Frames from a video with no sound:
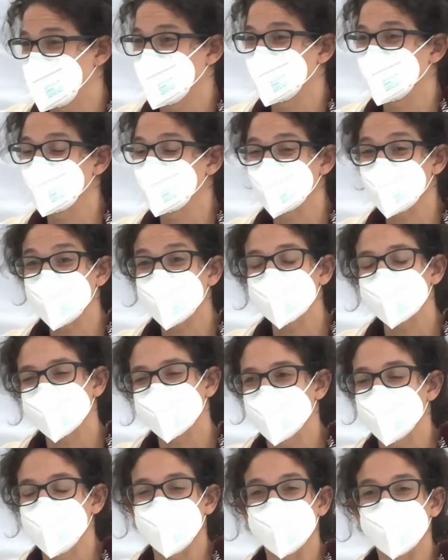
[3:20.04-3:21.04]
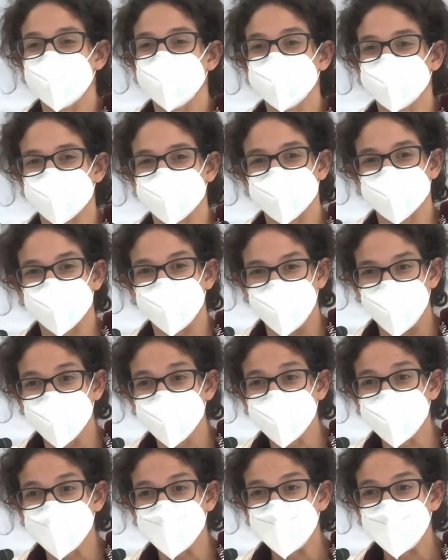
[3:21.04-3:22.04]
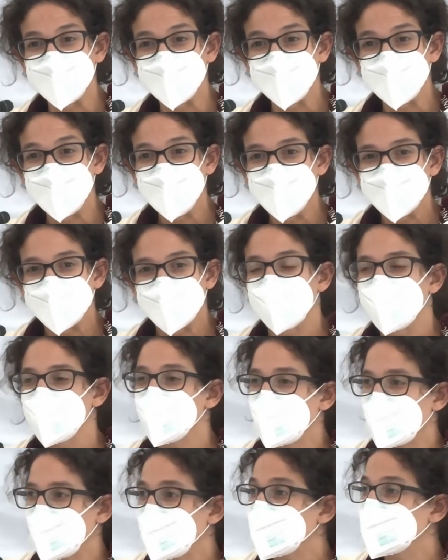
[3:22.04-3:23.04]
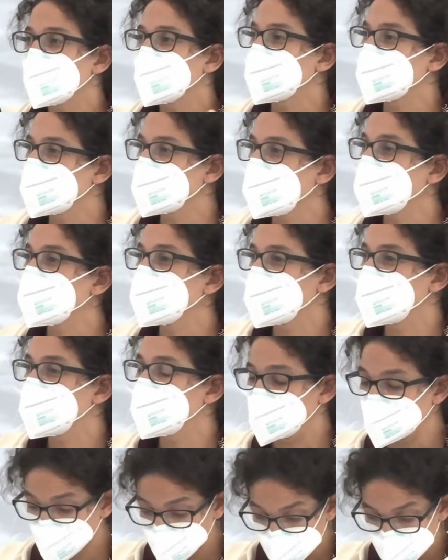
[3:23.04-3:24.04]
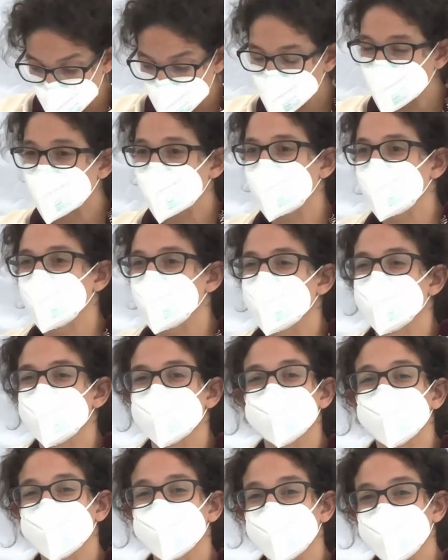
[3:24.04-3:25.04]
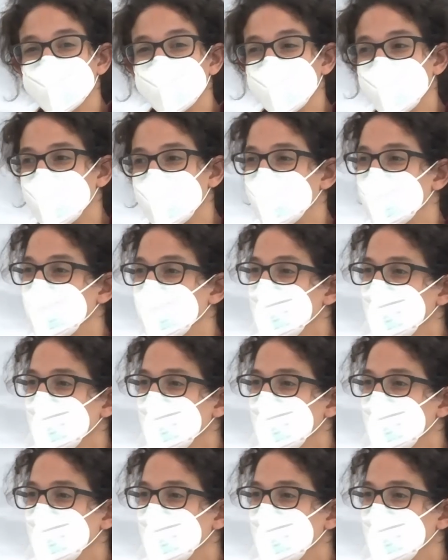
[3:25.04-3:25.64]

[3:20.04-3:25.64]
children, but it's about us as well. Now, we've had a collective story, just like the person in